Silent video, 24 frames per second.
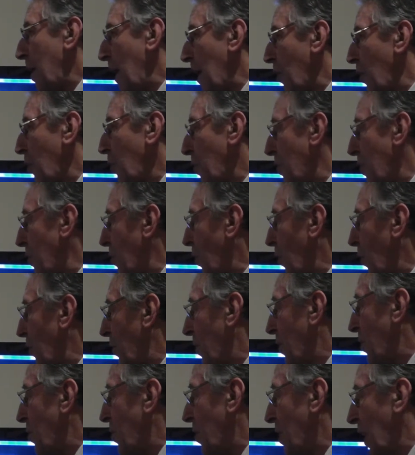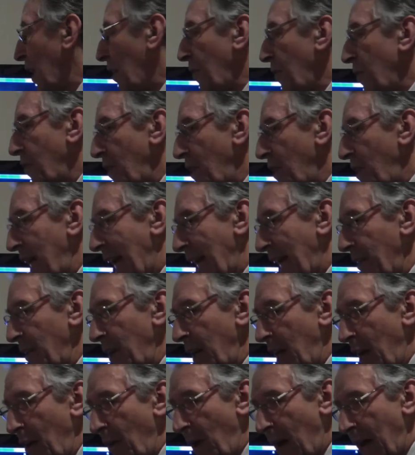our goodies off the shelf, get the
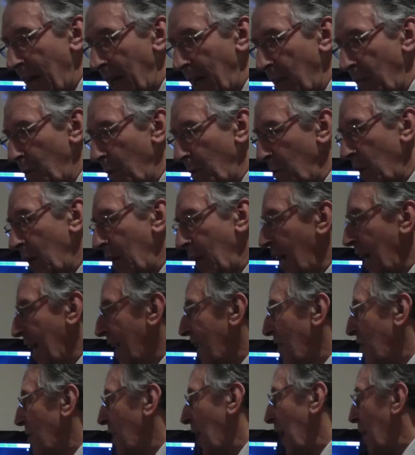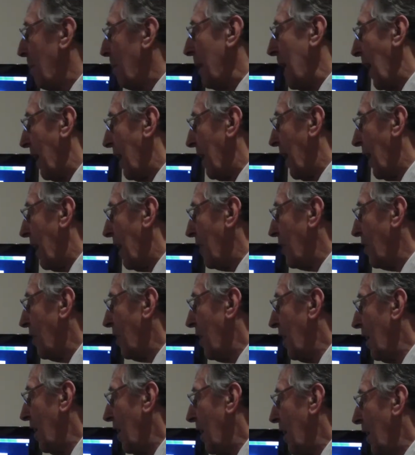low-hanging fruit. It isn't going to be like that.
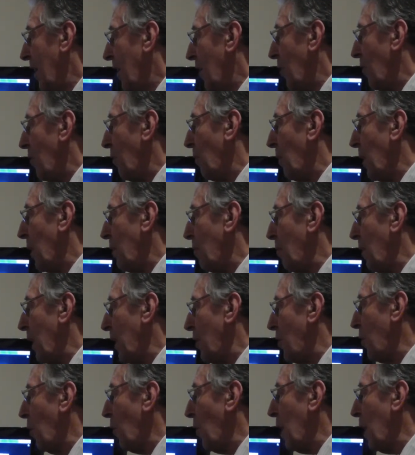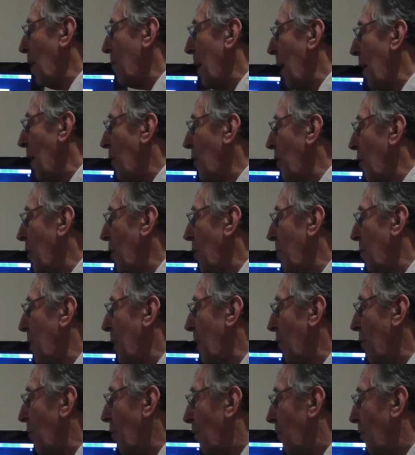We're, we're, talking about European